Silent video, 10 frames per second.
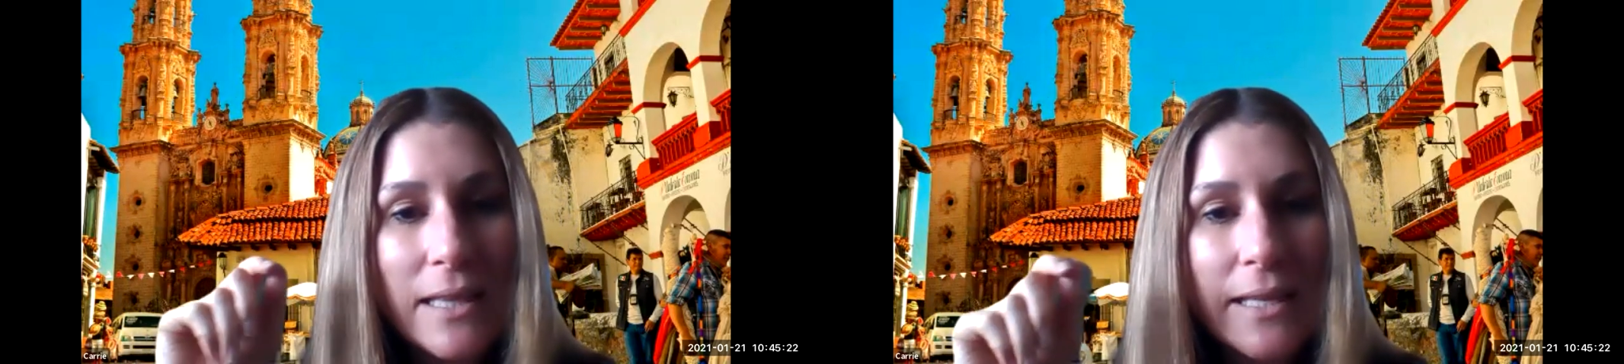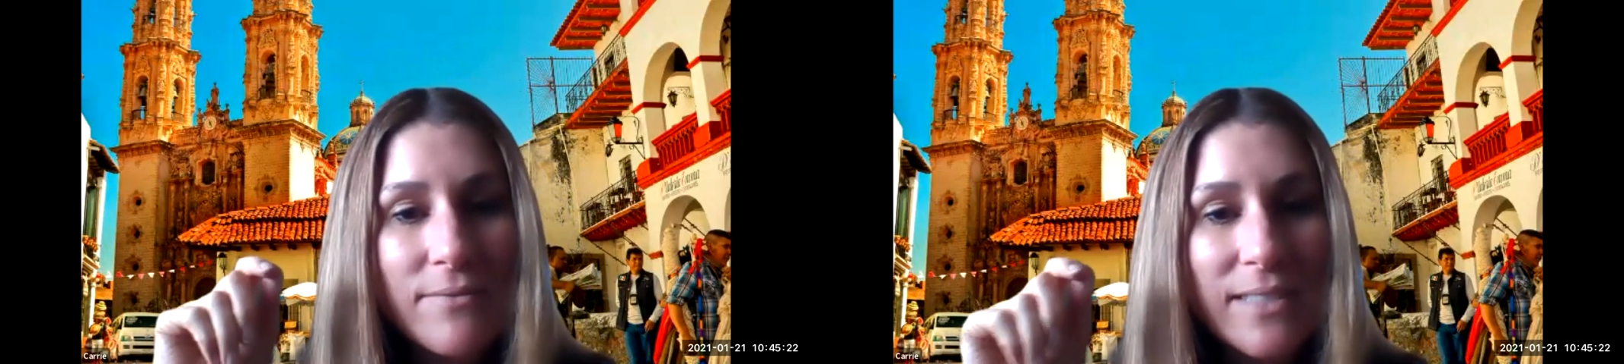
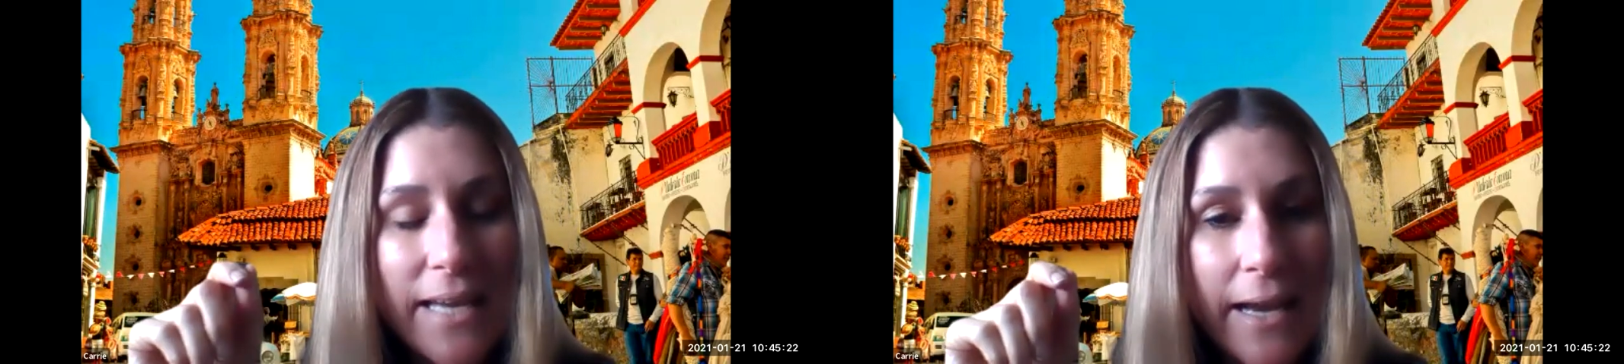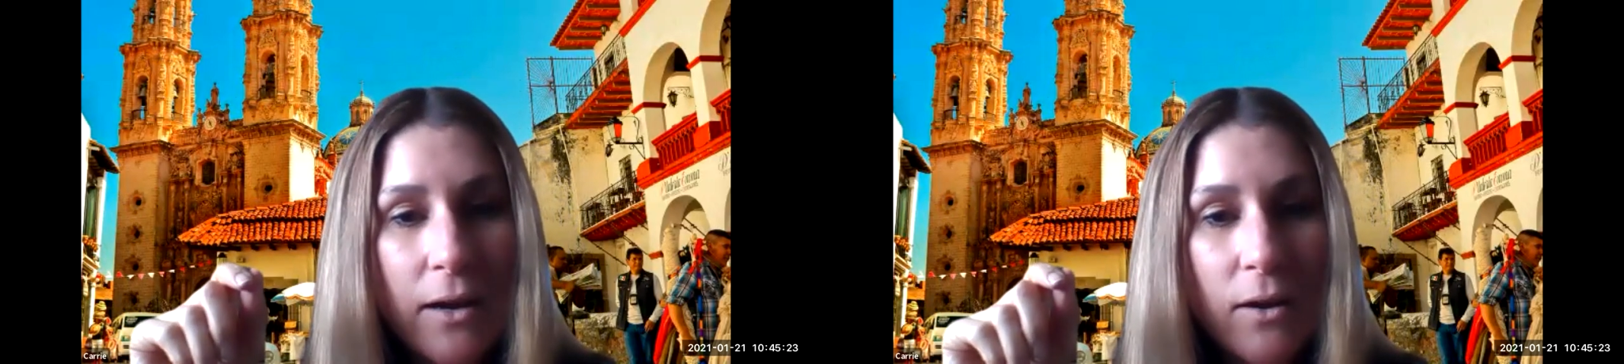live
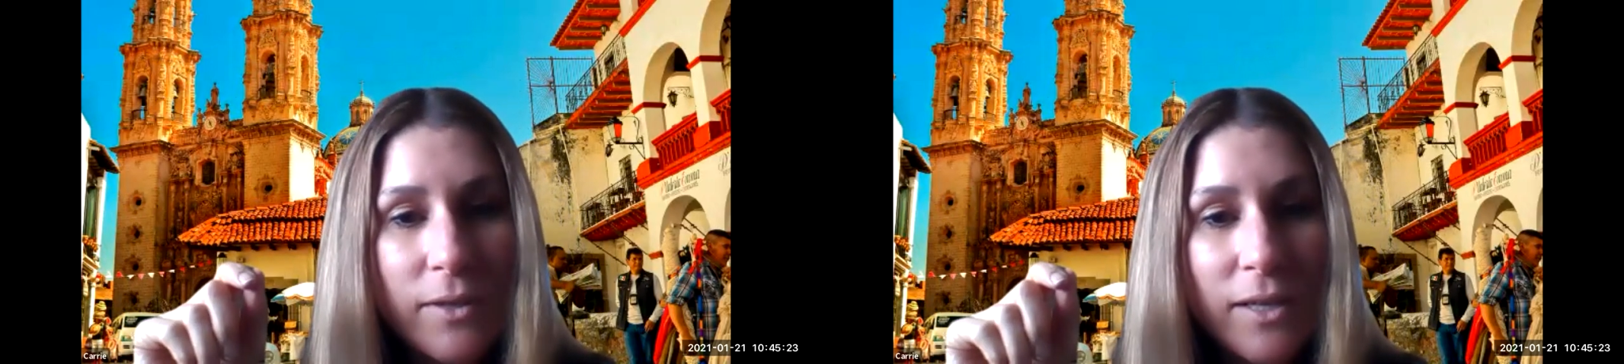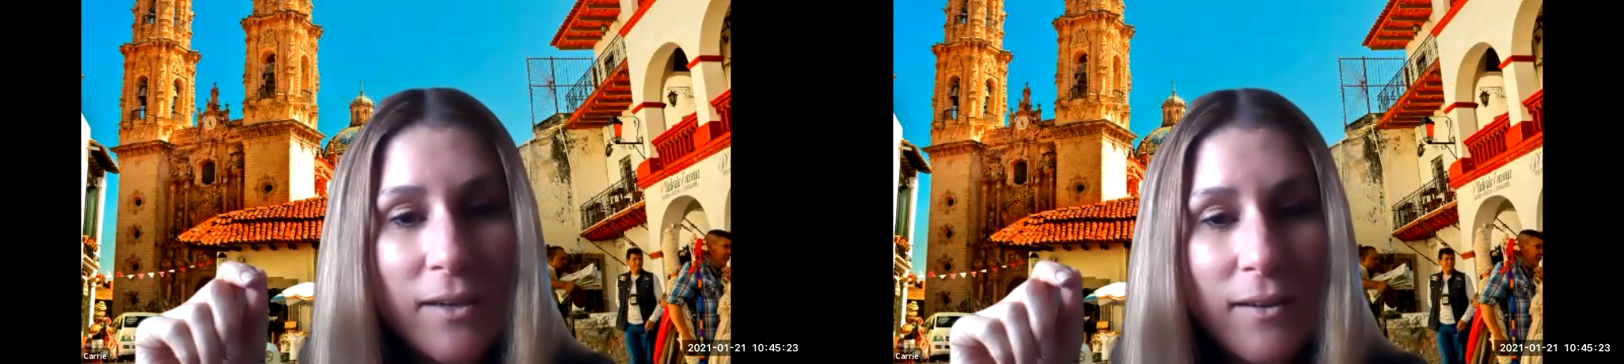
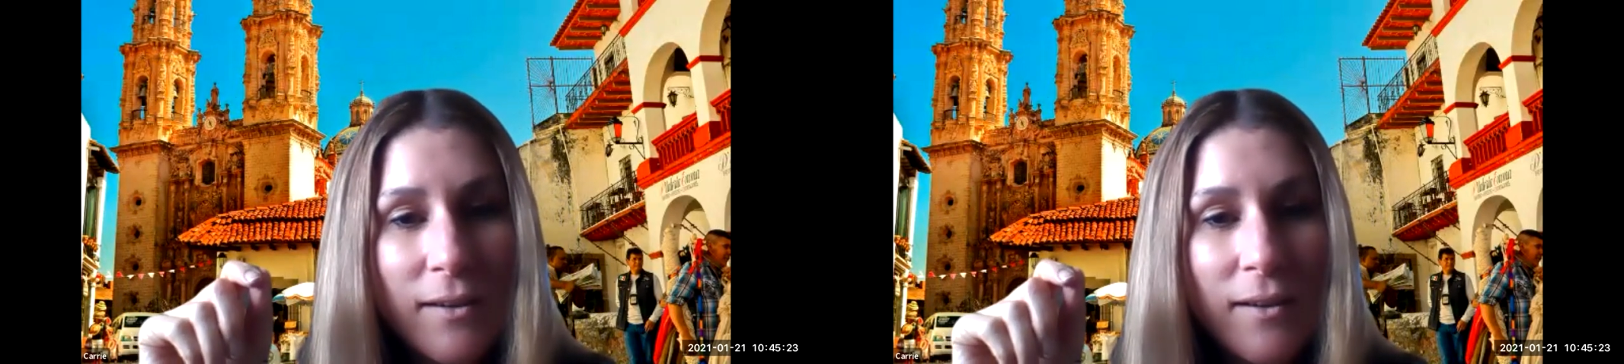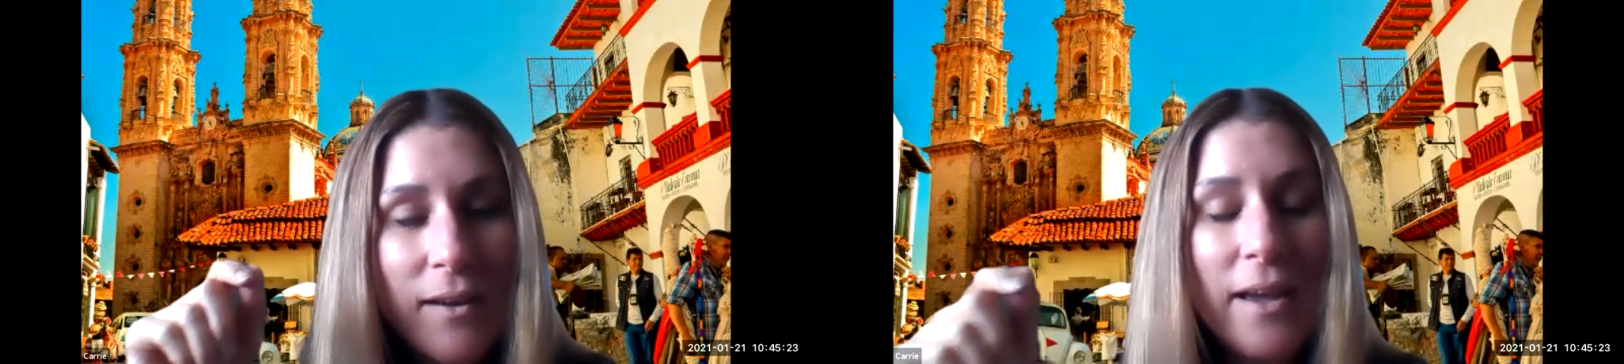down,
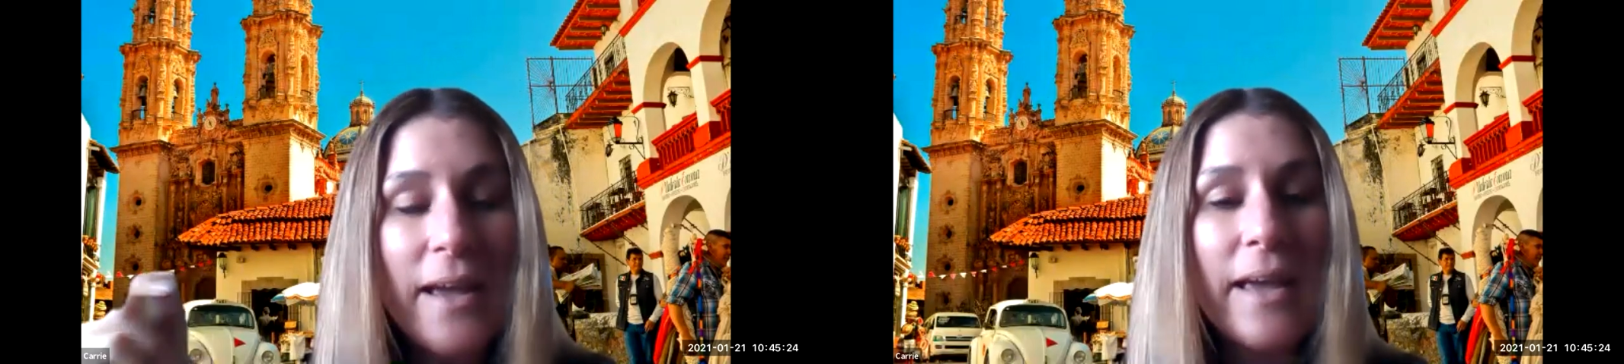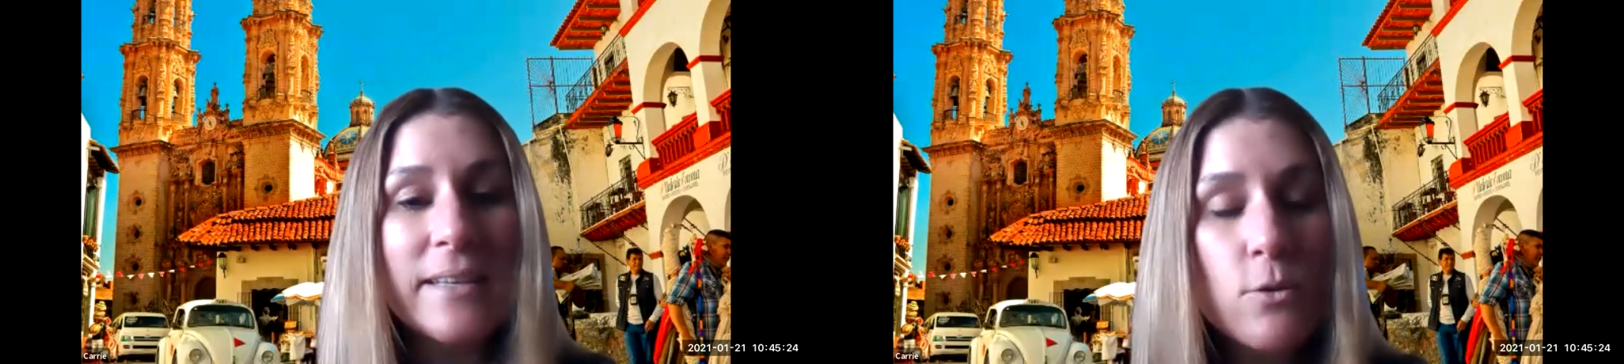
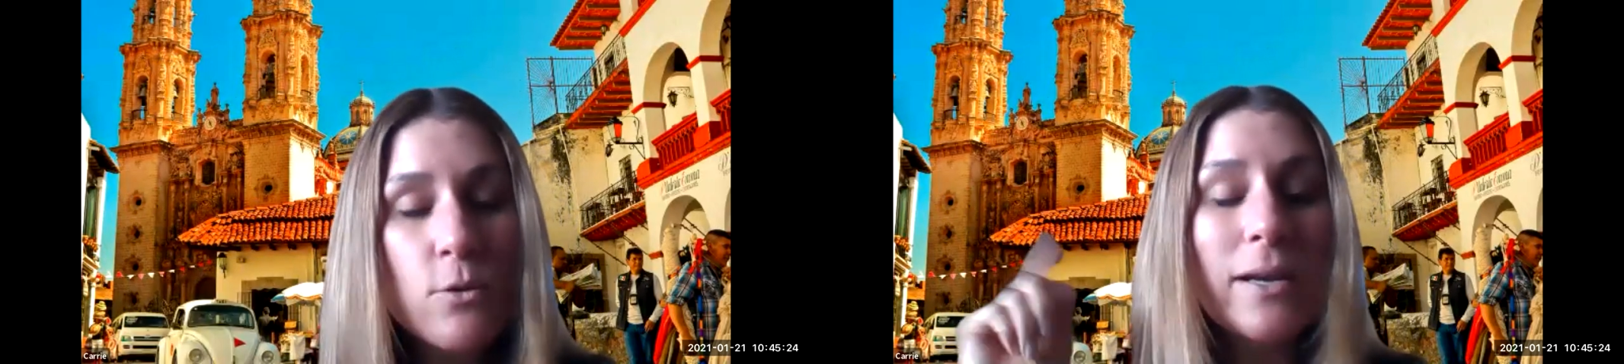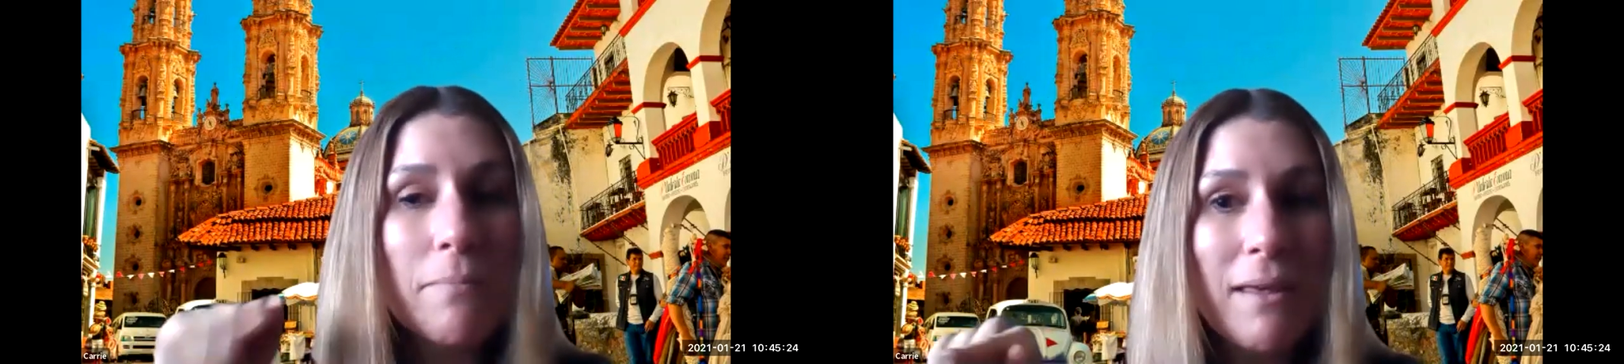it is
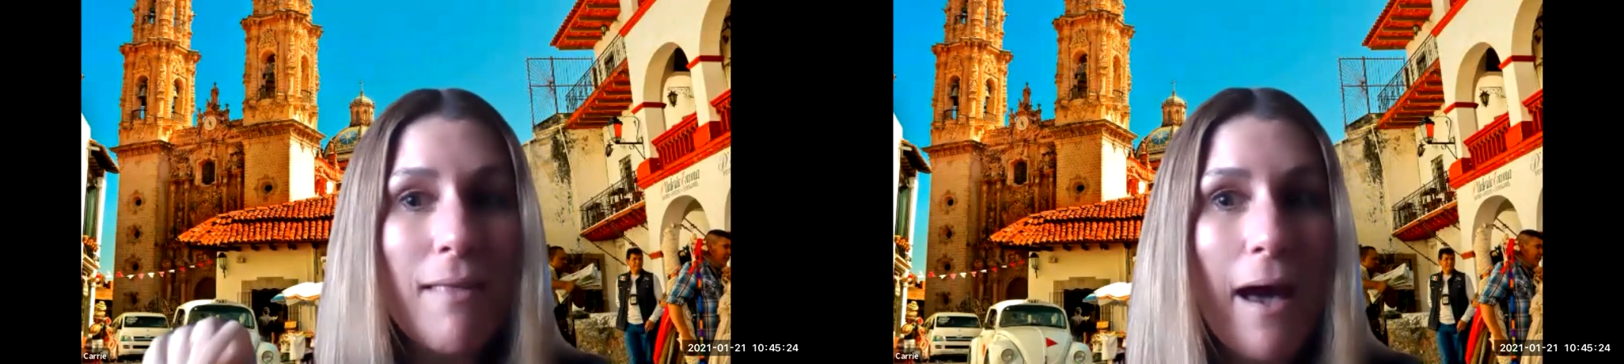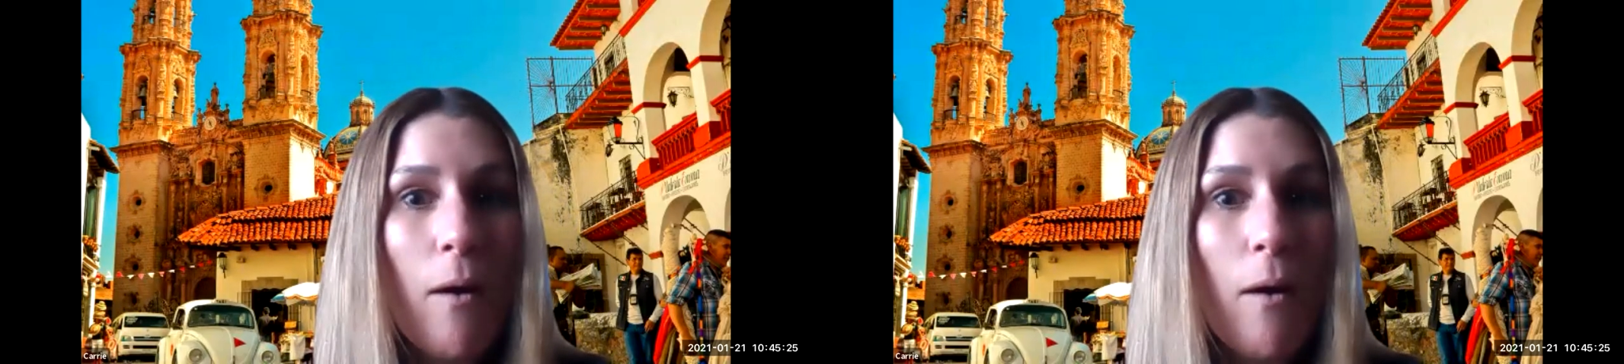going to be
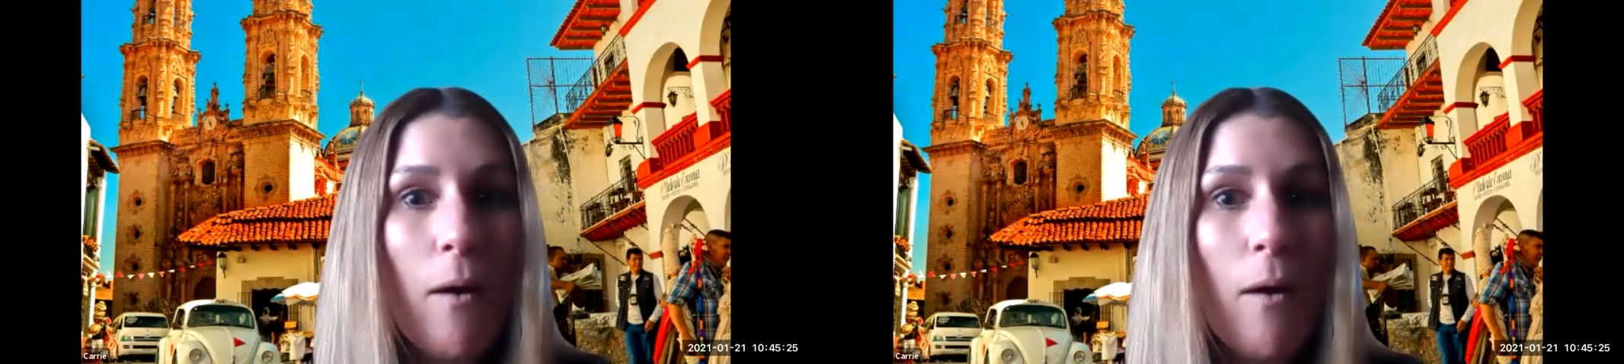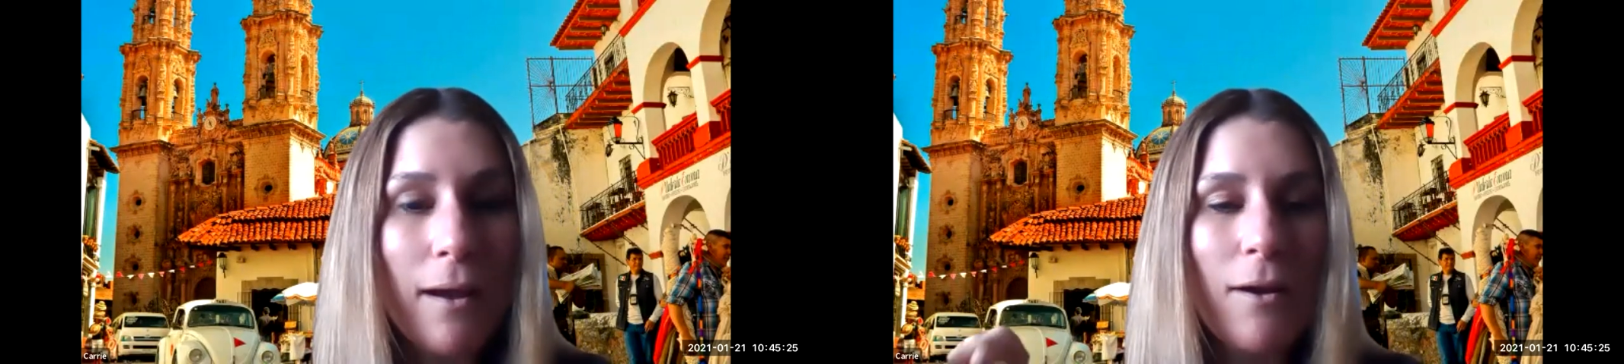that
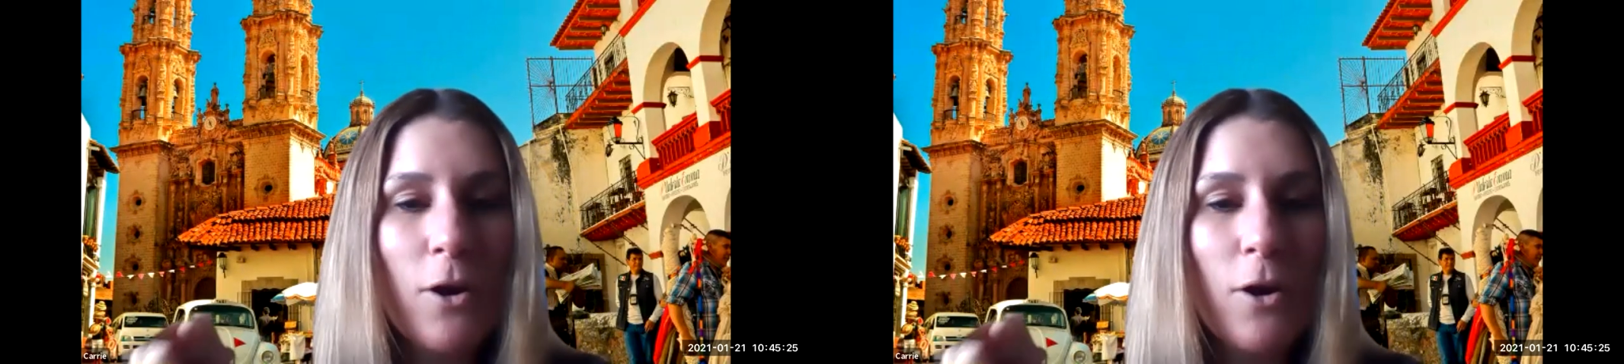week.